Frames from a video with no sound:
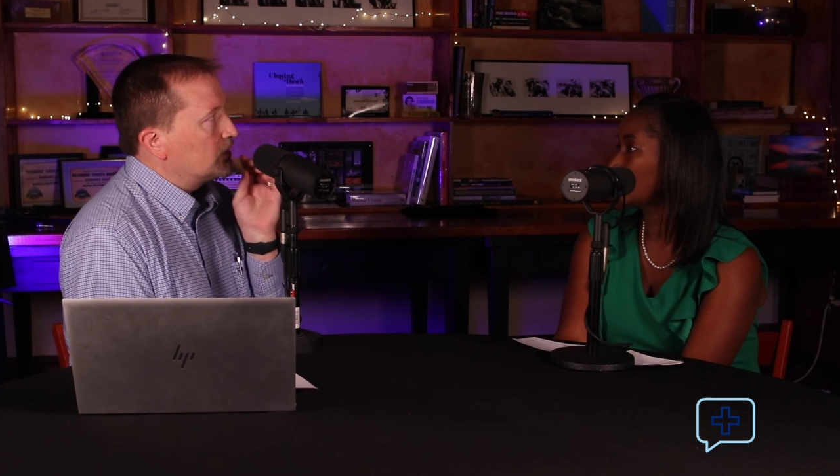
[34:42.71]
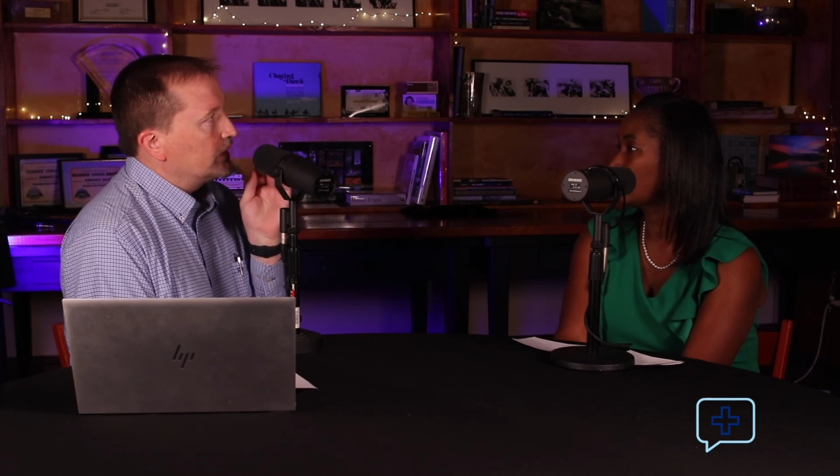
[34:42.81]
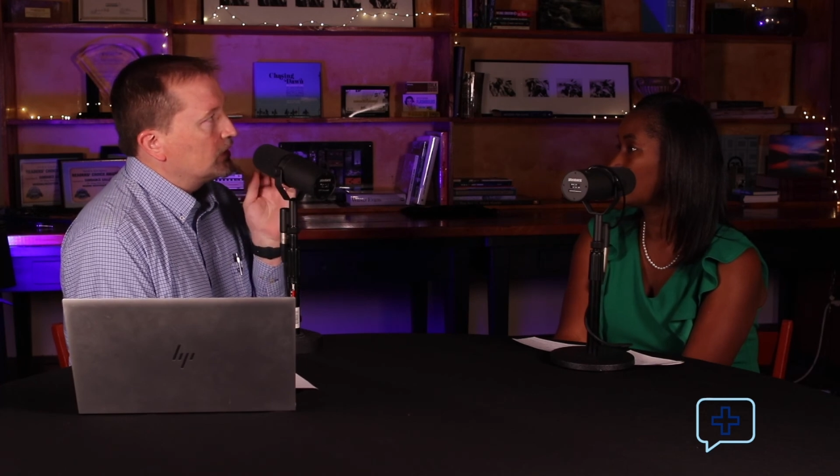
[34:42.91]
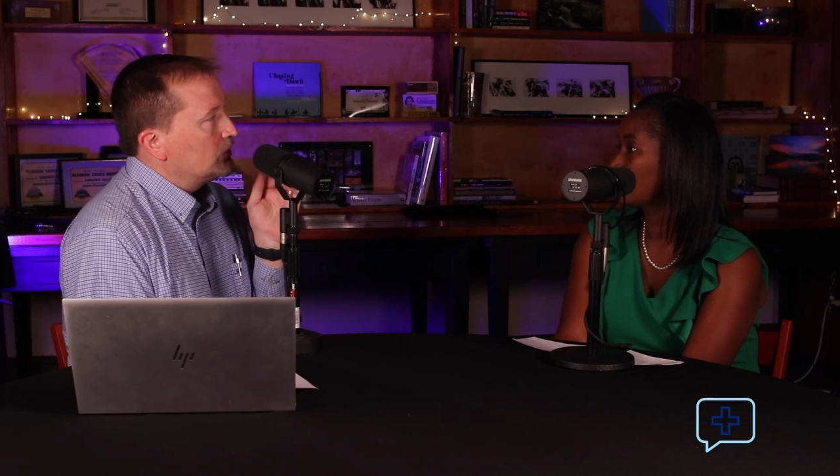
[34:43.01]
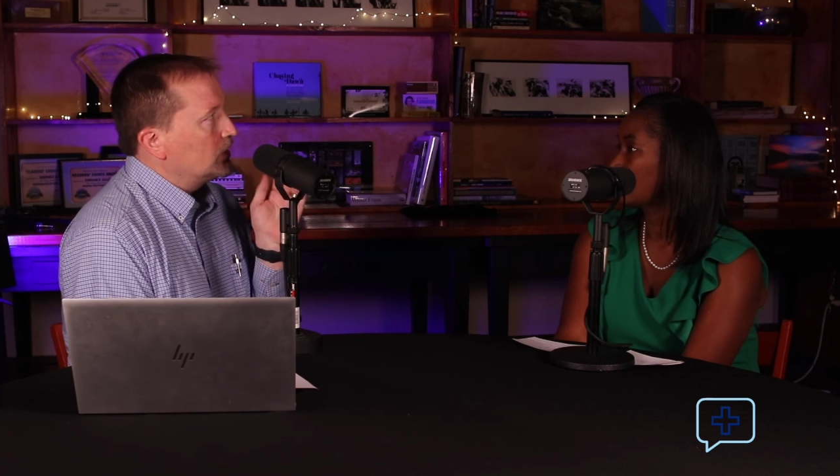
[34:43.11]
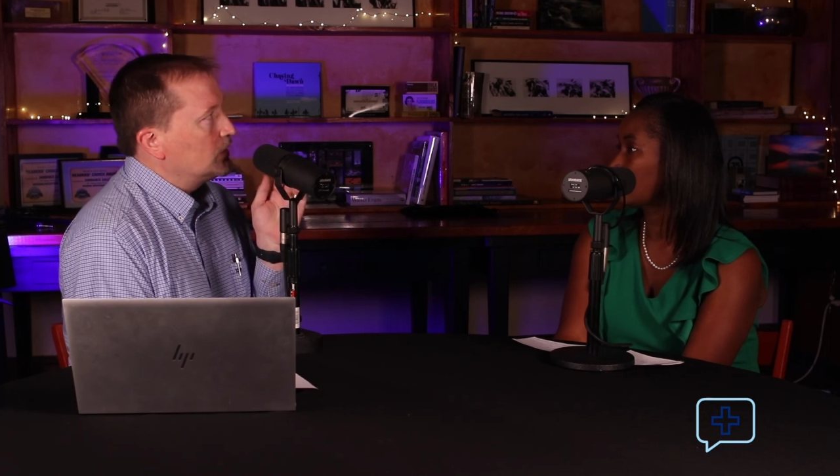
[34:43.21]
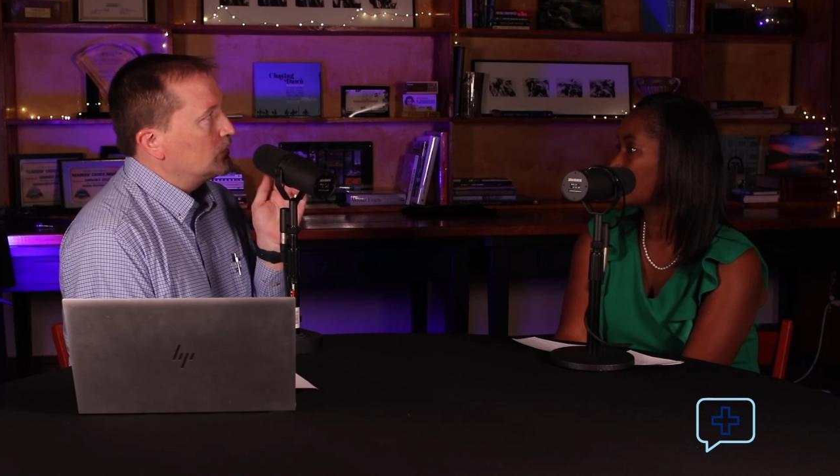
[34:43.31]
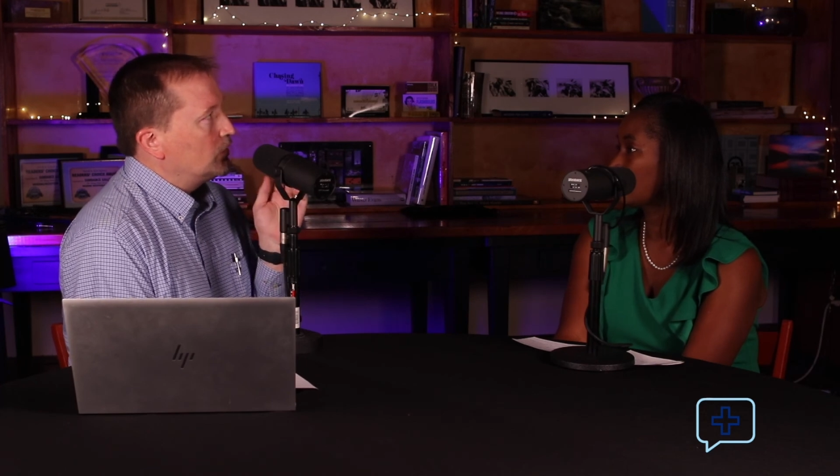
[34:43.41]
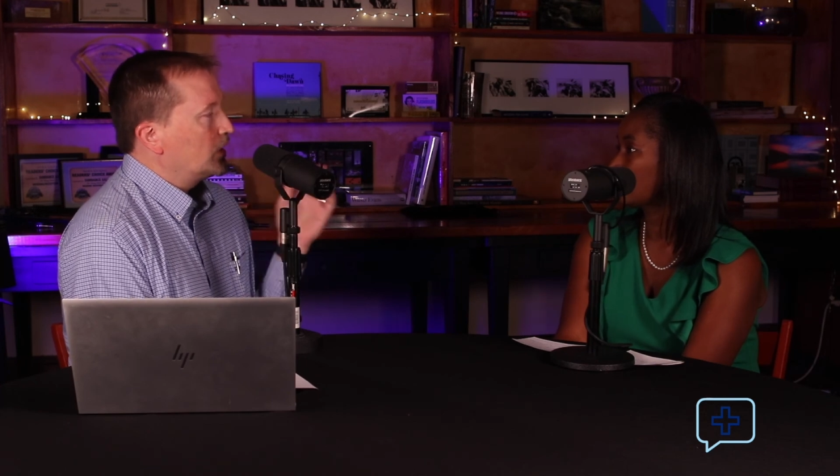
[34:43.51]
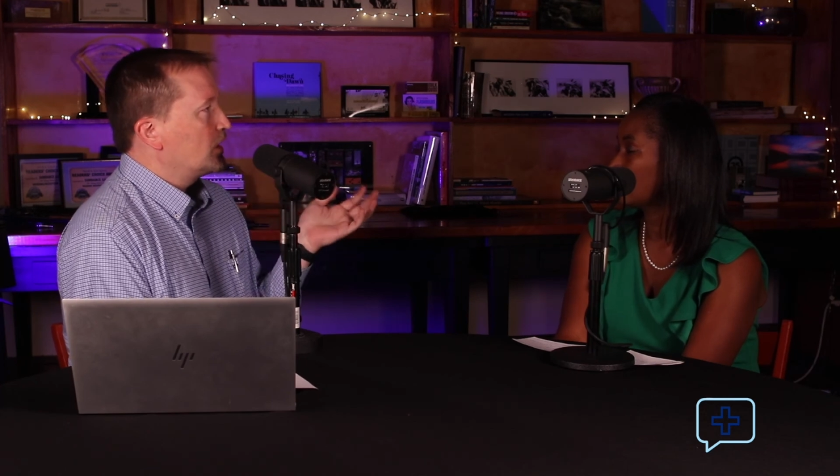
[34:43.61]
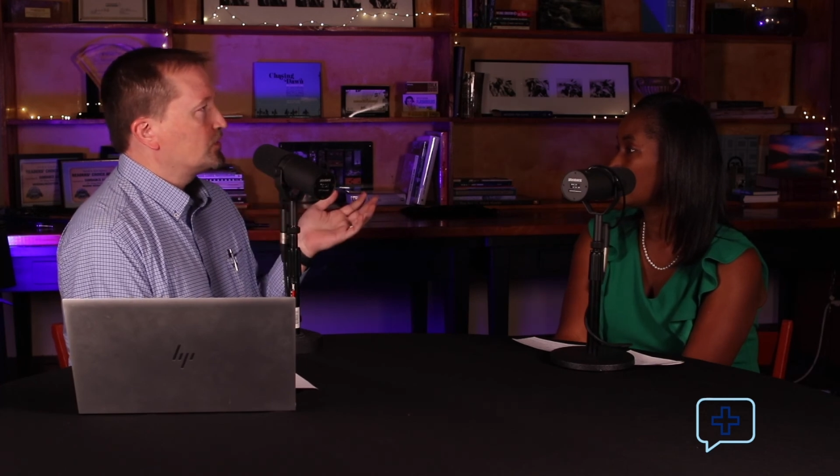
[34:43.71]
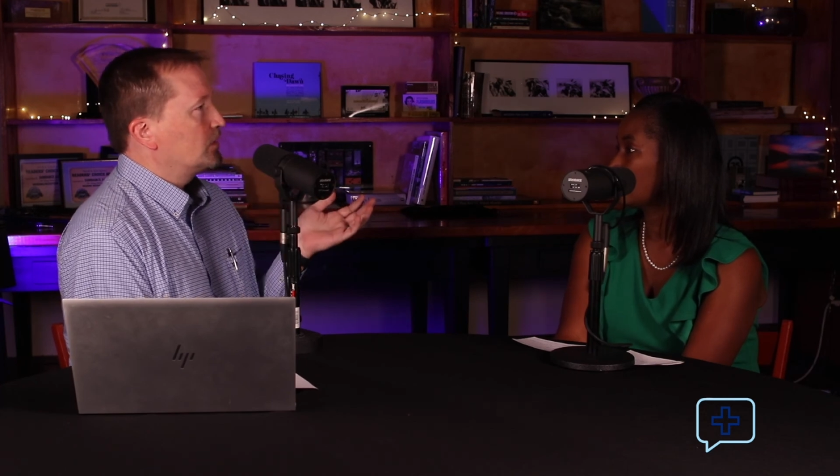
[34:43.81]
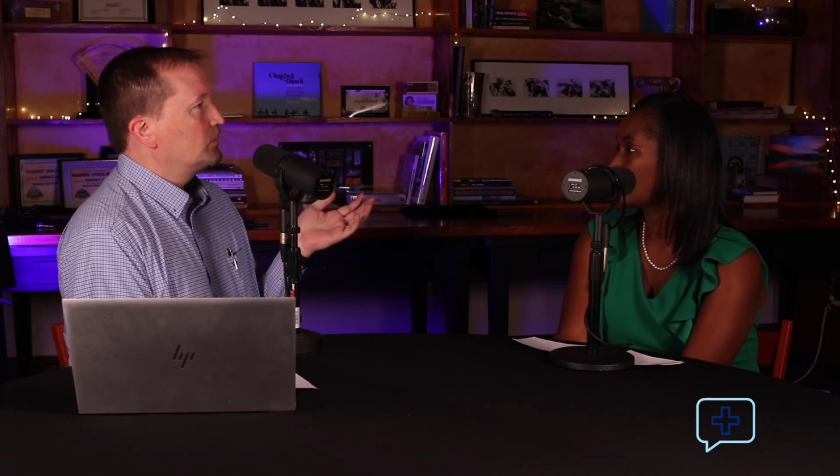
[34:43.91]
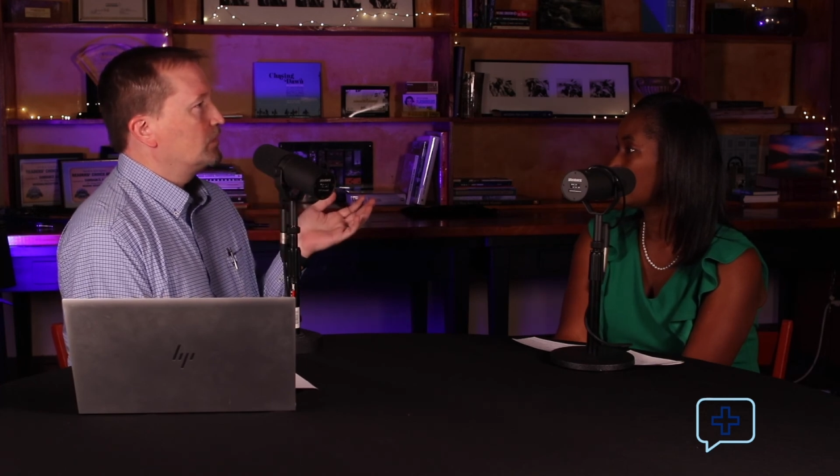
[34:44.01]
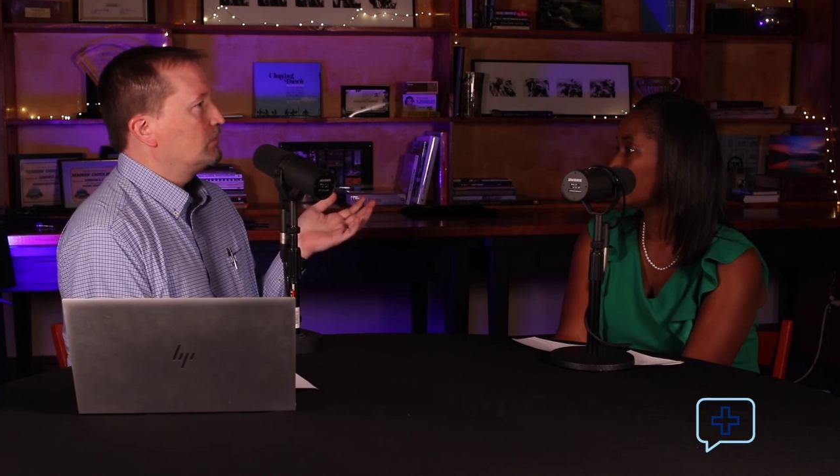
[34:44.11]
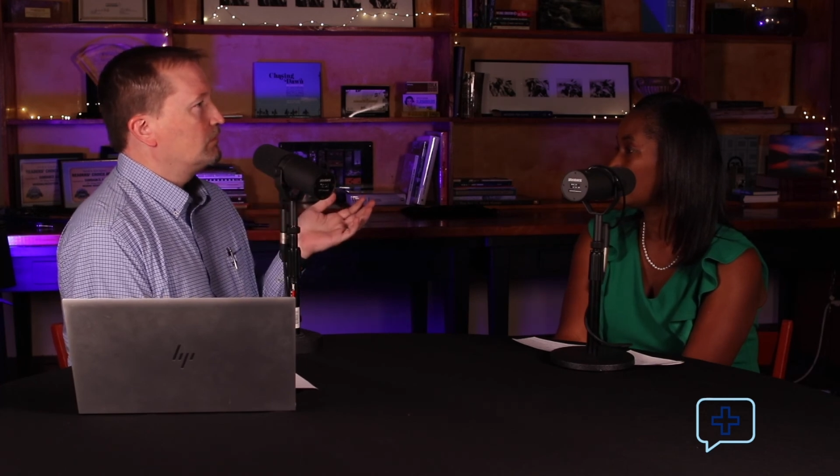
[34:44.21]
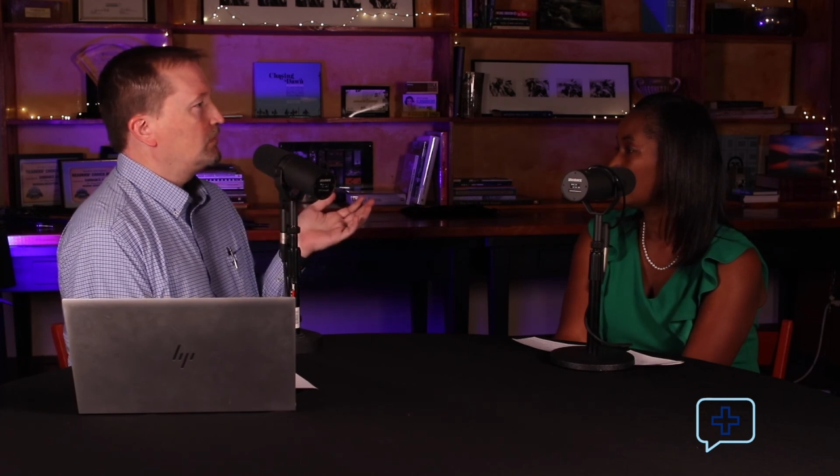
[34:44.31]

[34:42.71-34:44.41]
like, okay, well, gosh, I wouldn't